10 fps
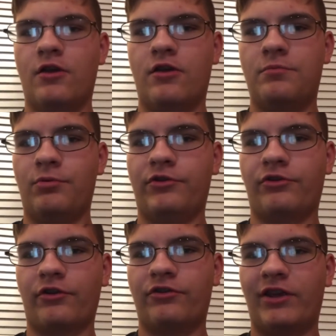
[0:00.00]
Good Boys
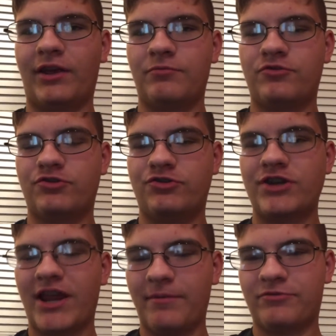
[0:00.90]
stars
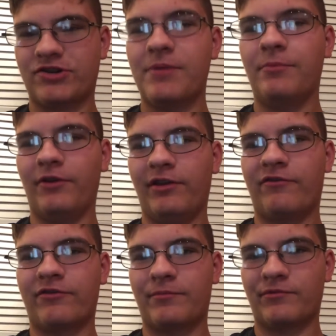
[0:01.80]
Jacob Tremblay
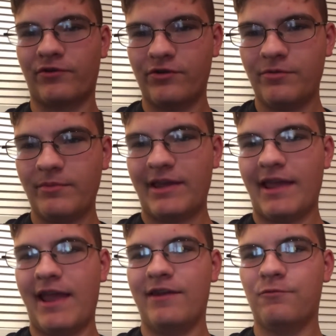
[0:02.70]
from Room
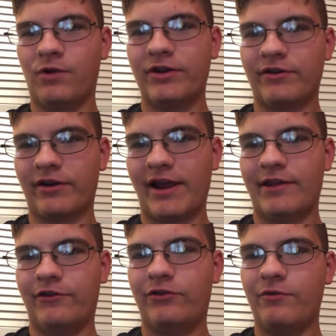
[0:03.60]
and Wonder
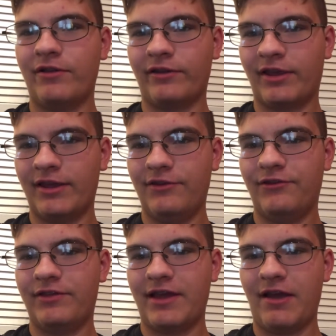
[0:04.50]
and two other
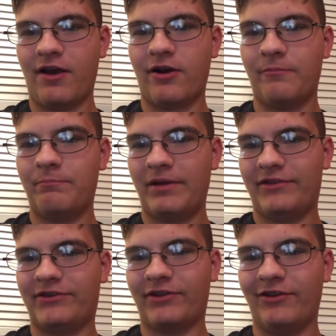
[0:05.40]
kids that are
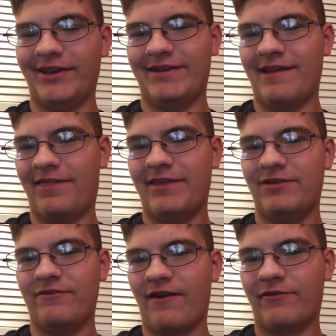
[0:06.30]
basically a nothing
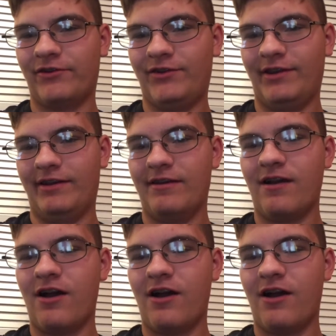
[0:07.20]
you've ever seen.